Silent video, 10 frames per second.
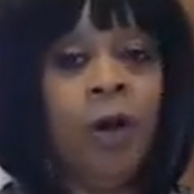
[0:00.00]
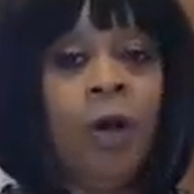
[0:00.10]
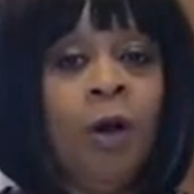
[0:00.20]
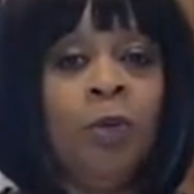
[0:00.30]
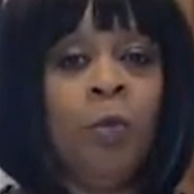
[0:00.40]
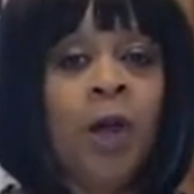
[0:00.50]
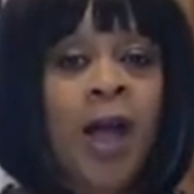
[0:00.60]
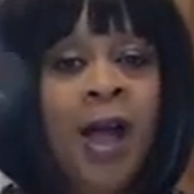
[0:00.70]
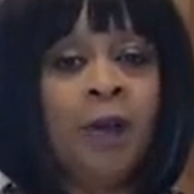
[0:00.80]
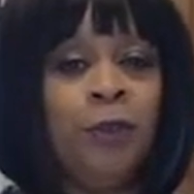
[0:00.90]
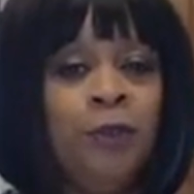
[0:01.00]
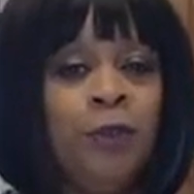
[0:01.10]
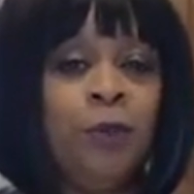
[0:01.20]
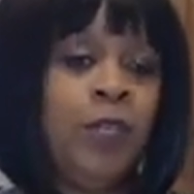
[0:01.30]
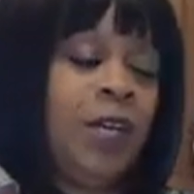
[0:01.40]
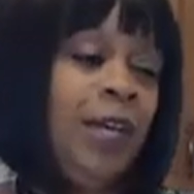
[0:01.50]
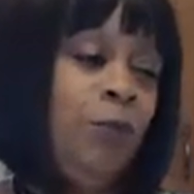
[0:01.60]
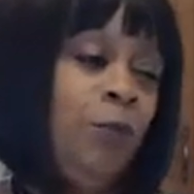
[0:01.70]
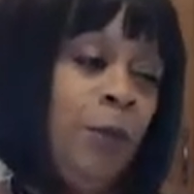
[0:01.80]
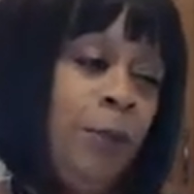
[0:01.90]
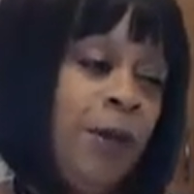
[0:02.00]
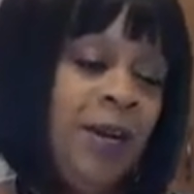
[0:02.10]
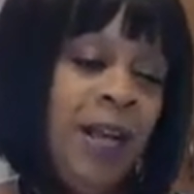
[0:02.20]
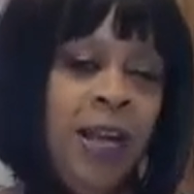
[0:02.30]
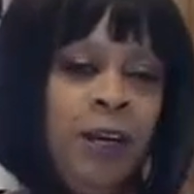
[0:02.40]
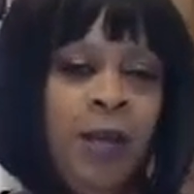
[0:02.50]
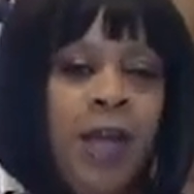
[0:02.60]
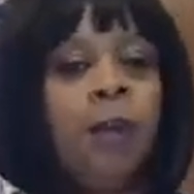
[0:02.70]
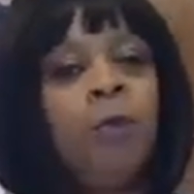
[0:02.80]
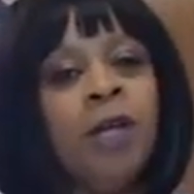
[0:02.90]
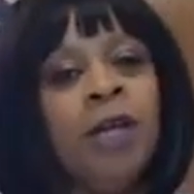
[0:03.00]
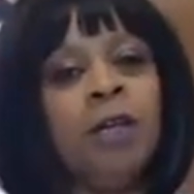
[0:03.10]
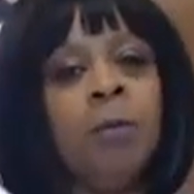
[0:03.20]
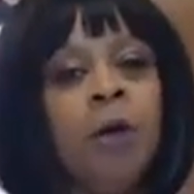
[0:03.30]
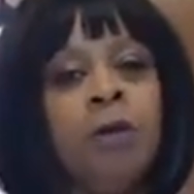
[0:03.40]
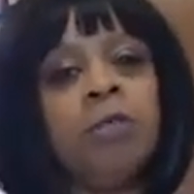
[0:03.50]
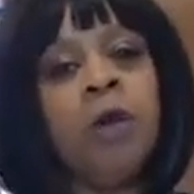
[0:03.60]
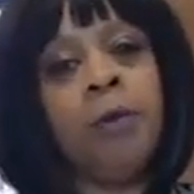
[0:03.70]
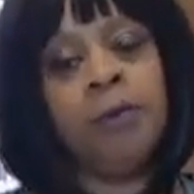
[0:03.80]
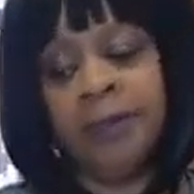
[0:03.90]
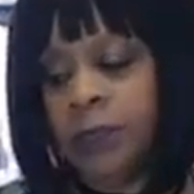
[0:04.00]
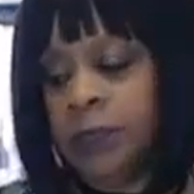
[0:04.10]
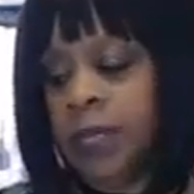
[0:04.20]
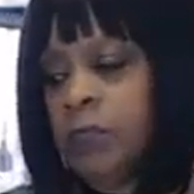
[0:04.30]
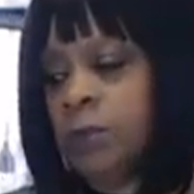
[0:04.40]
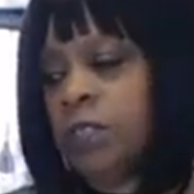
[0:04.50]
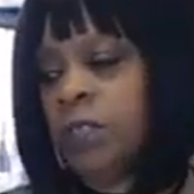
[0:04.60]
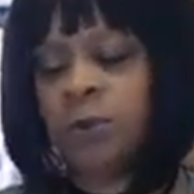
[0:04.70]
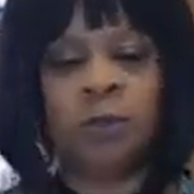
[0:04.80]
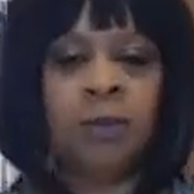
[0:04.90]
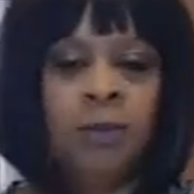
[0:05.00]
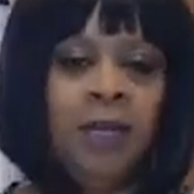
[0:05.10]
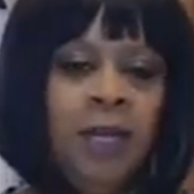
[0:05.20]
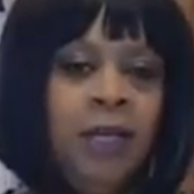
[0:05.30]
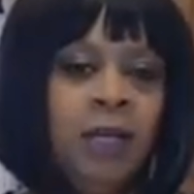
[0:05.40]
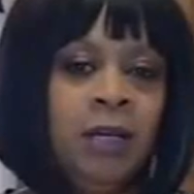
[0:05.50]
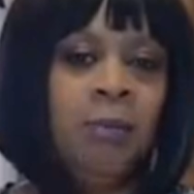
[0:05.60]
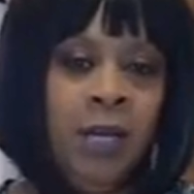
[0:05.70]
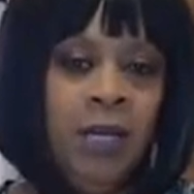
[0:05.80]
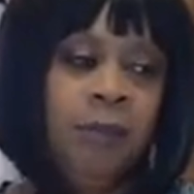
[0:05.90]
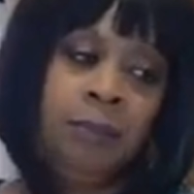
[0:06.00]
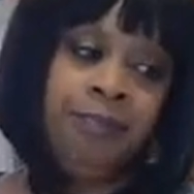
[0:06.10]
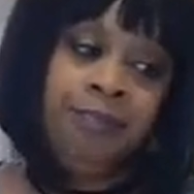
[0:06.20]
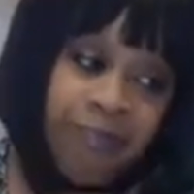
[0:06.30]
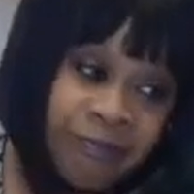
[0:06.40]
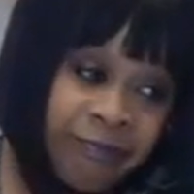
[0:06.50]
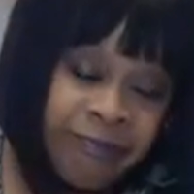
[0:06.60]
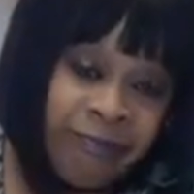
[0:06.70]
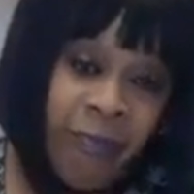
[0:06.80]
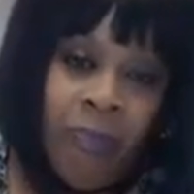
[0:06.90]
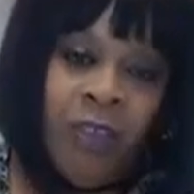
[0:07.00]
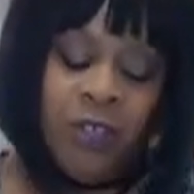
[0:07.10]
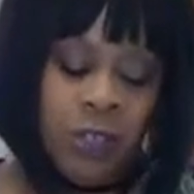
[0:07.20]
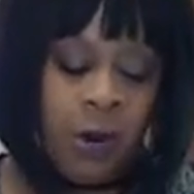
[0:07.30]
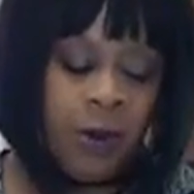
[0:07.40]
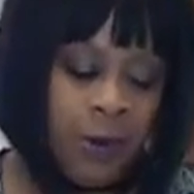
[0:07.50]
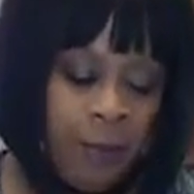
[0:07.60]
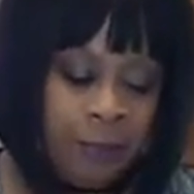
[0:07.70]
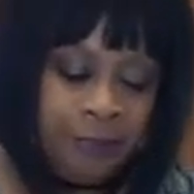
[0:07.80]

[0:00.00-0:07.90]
Although we're high on the food chain, we're part of the animal kingdom also. And yes, we're supposed to be eating meat. Sorry.